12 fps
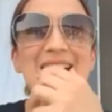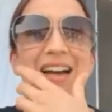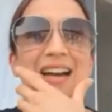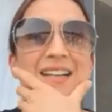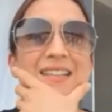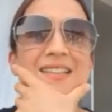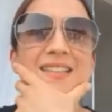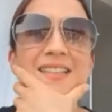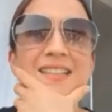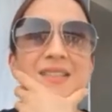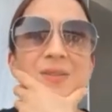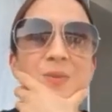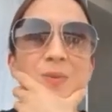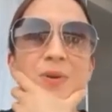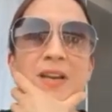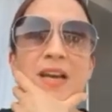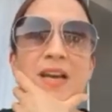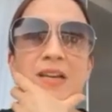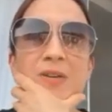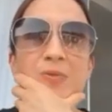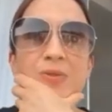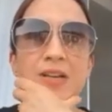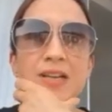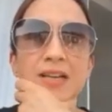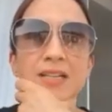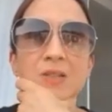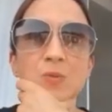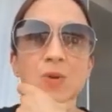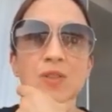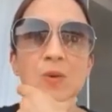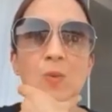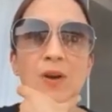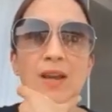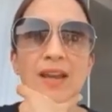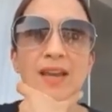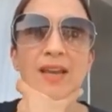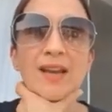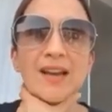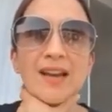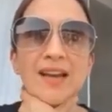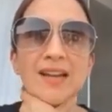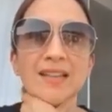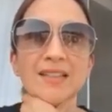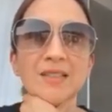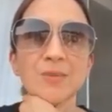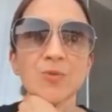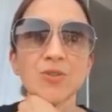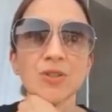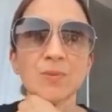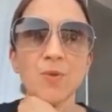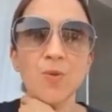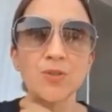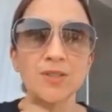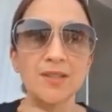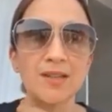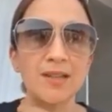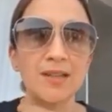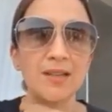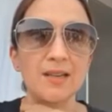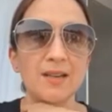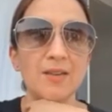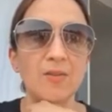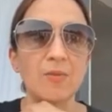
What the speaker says: And when I realized what they were, and most importantly,